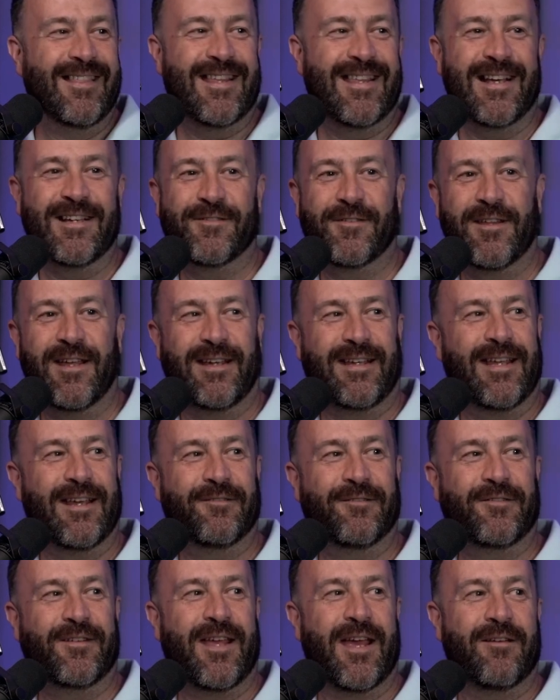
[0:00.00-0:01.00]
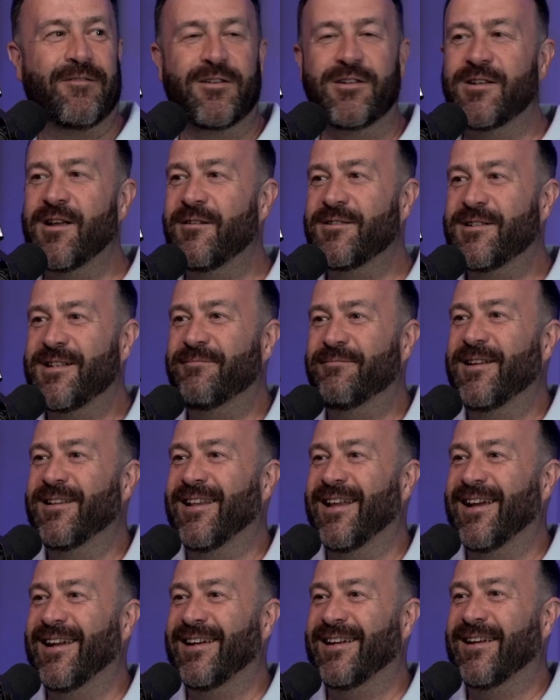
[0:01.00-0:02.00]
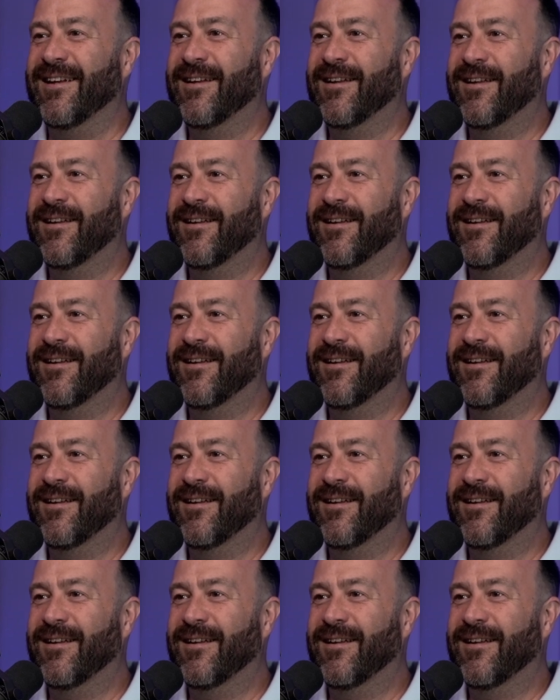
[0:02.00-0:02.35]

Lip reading: thanks for that gift, Kevin"? No, she'd be like,